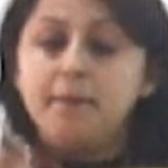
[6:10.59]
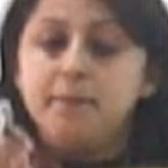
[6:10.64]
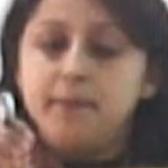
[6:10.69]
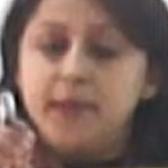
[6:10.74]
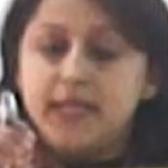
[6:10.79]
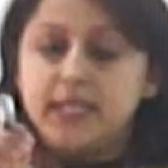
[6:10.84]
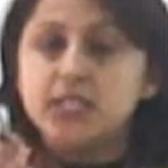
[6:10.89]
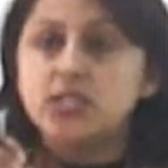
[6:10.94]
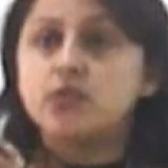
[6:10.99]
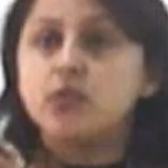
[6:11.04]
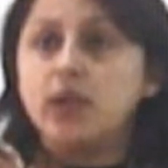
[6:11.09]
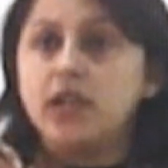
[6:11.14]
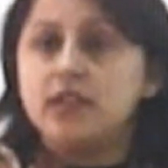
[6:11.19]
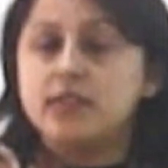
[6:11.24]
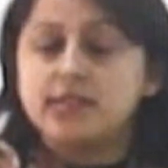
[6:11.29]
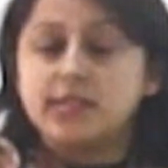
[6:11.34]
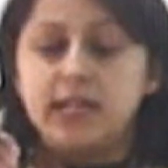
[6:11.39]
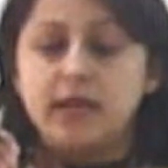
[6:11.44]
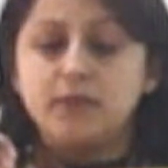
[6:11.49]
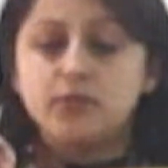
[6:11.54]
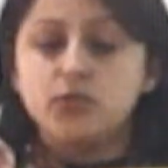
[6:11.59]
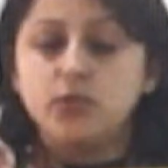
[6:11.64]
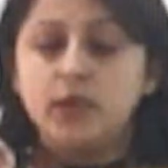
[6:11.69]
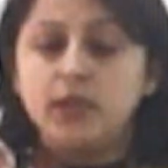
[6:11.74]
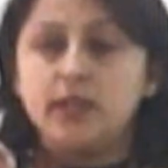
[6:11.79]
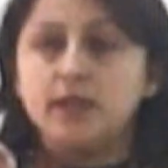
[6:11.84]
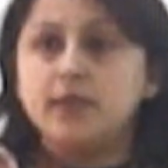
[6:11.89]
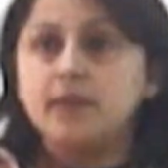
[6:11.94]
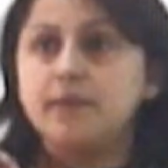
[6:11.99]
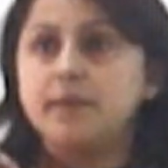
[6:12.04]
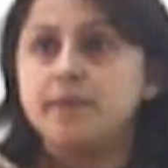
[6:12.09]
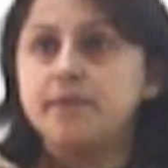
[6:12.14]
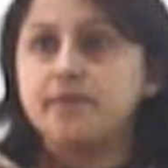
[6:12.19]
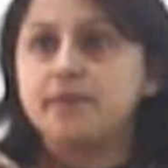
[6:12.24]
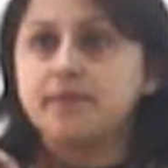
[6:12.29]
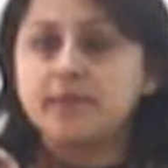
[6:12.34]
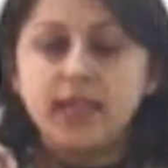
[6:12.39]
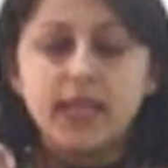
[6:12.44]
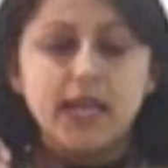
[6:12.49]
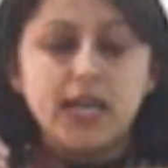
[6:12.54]
Many slums,
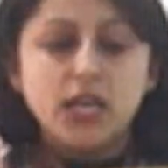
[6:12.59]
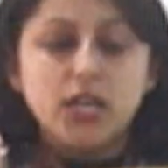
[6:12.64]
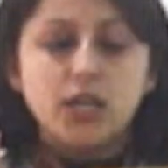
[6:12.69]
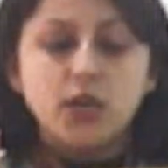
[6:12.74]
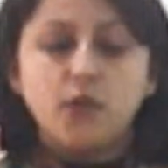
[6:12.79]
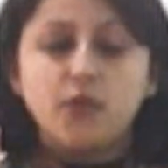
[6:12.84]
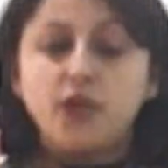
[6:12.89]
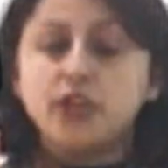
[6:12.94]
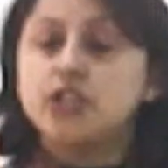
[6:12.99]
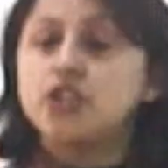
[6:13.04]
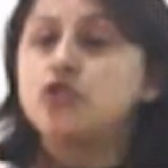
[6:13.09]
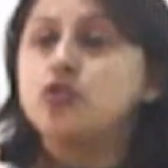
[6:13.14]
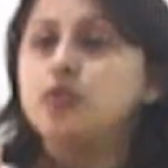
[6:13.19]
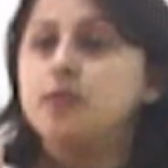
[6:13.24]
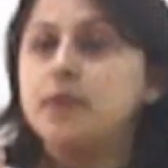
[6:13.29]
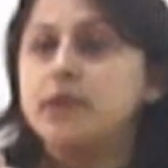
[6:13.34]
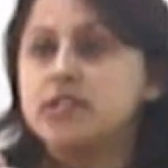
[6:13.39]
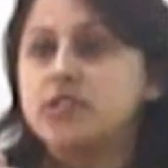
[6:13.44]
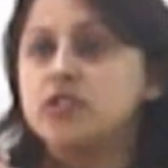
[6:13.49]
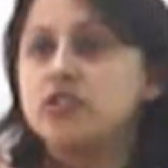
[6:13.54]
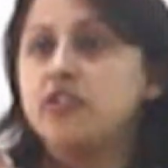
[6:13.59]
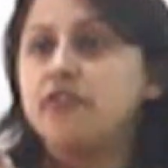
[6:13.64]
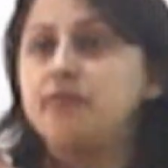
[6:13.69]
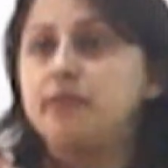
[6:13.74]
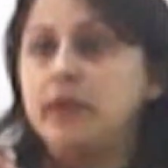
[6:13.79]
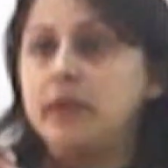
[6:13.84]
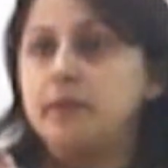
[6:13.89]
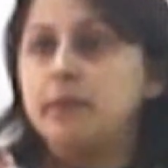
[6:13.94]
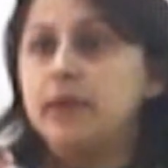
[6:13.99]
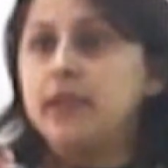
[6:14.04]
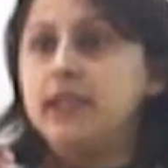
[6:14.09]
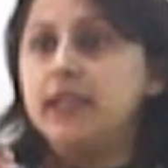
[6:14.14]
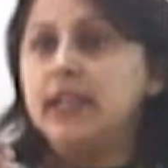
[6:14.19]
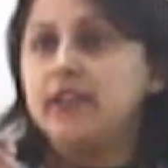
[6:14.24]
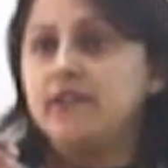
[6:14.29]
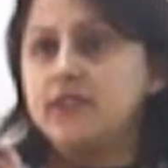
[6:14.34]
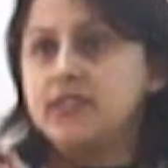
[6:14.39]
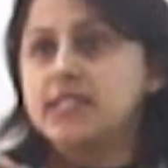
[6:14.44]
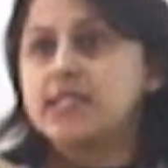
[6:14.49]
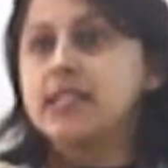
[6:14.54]
42% of people
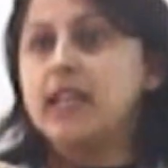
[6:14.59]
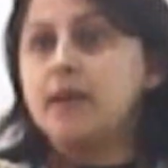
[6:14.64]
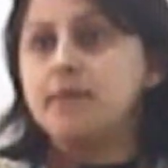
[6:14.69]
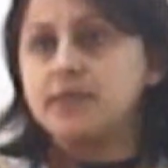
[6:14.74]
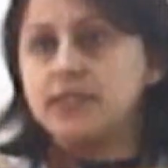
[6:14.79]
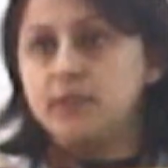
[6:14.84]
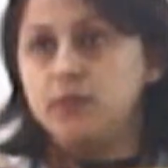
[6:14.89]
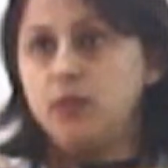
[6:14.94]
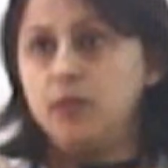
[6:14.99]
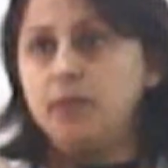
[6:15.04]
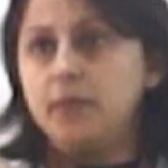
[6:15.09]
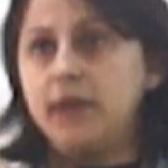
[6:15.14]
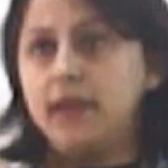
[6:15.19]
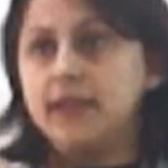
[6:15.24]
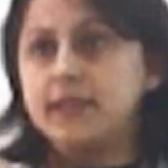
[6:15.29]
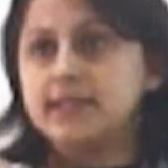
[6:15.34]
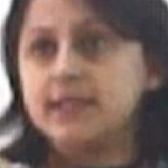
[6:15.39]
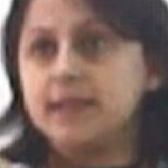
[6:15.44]
live in slums in Mumbai.